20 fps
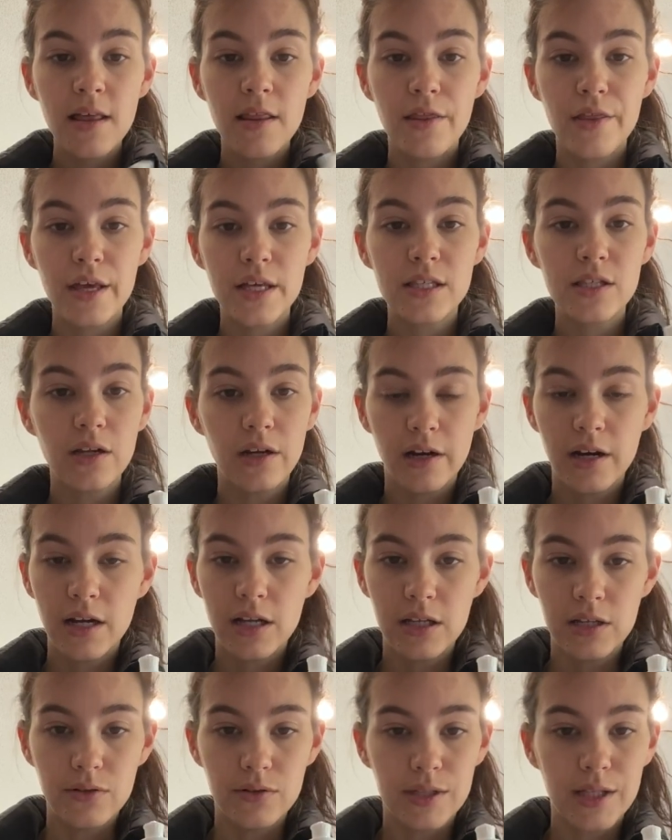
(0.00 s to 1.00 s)
This you're going to
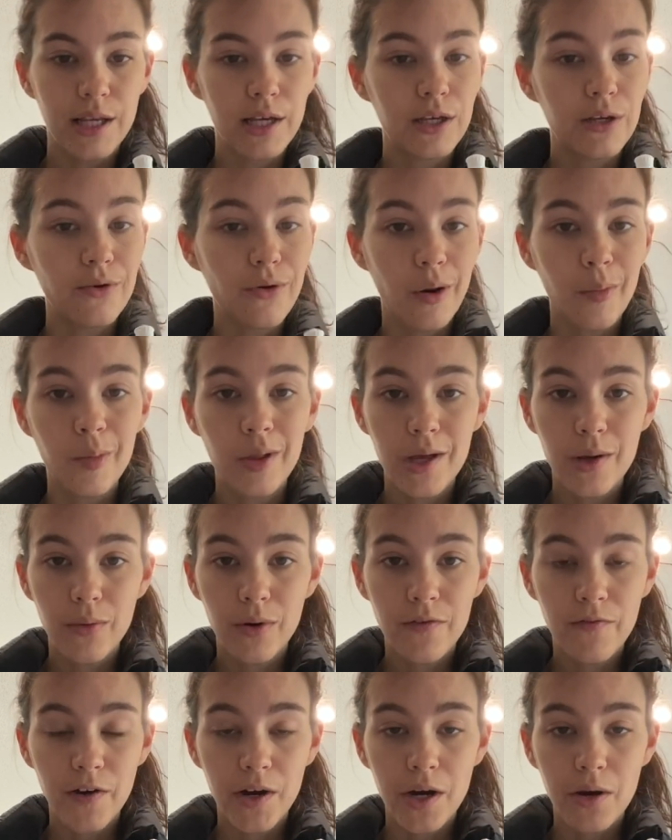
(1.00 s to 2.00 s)
use like you normally
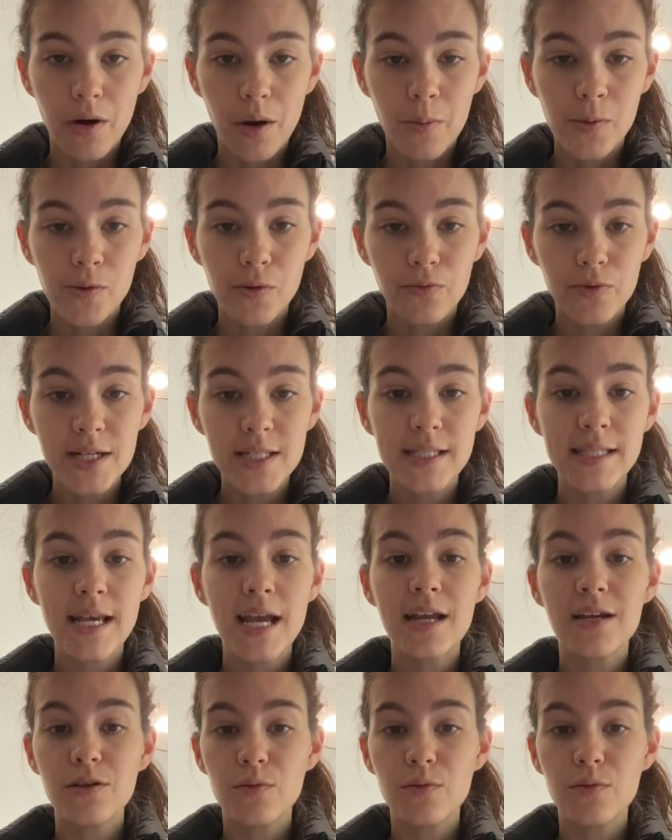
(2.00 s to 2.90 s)
would for your normal Rinse Aid.